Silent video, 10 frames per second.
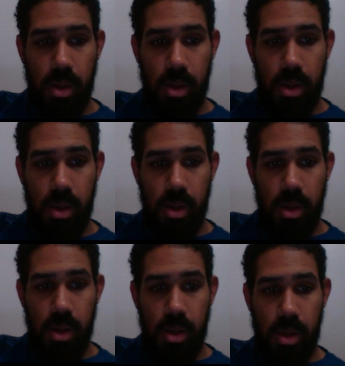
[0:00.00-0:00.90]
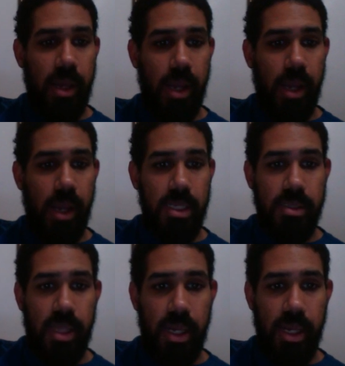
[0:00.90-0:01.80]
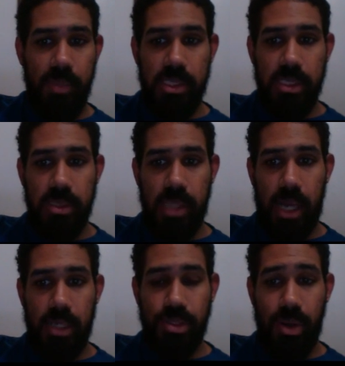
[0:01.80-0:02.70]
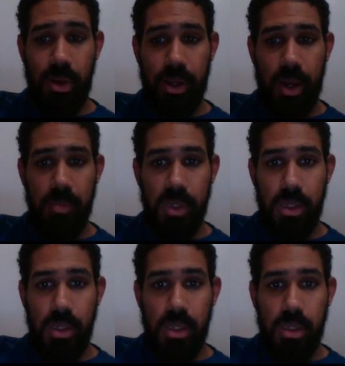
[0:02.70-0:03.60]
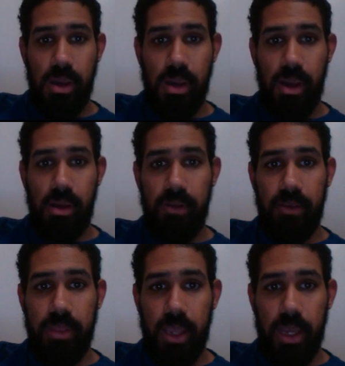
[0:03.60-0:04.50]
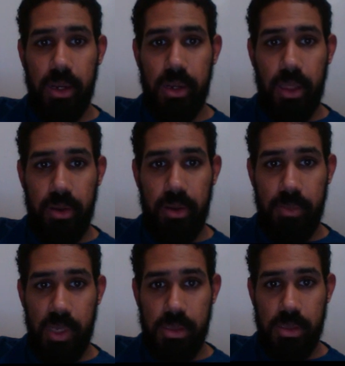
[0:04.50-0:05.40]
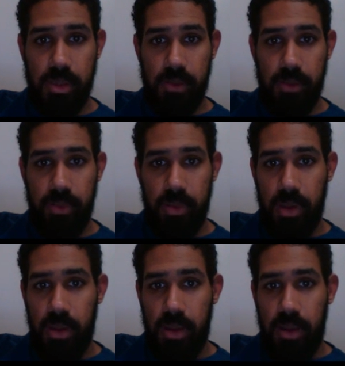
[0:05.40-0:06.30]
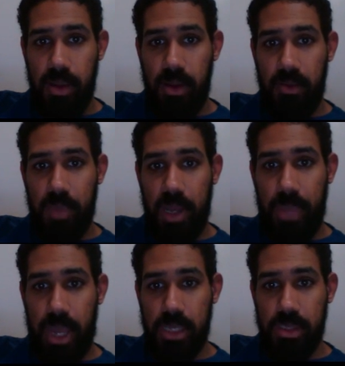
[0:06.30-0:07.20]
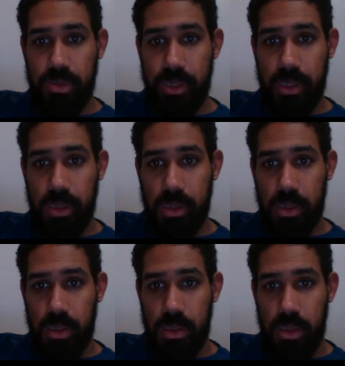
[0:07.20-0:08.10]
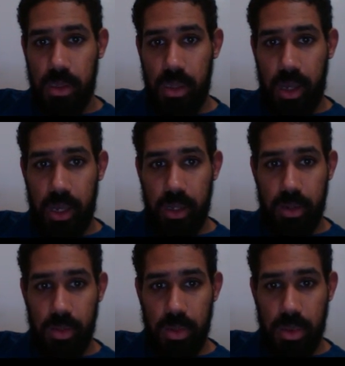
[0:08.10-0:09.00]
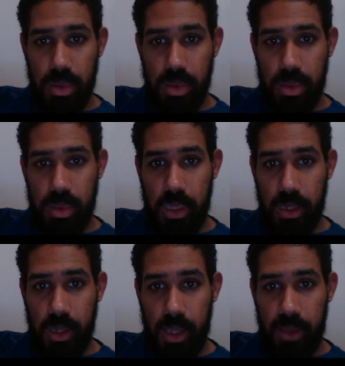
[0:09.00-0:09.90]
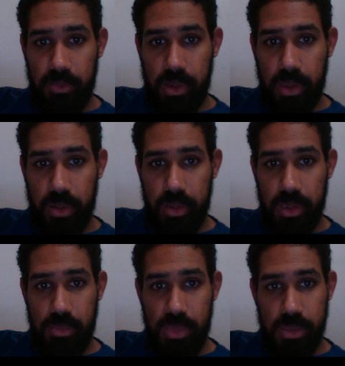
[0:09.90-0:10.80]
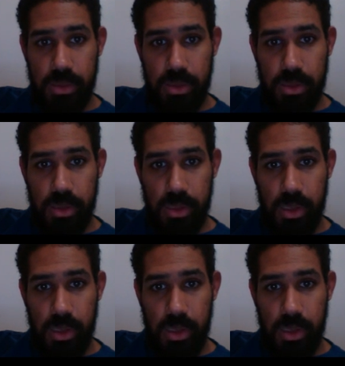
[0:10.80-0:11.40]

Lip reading: Sorry about that, guys. The image is not showing up, so I would have to get another image of my Pandring. I don't think I have another image.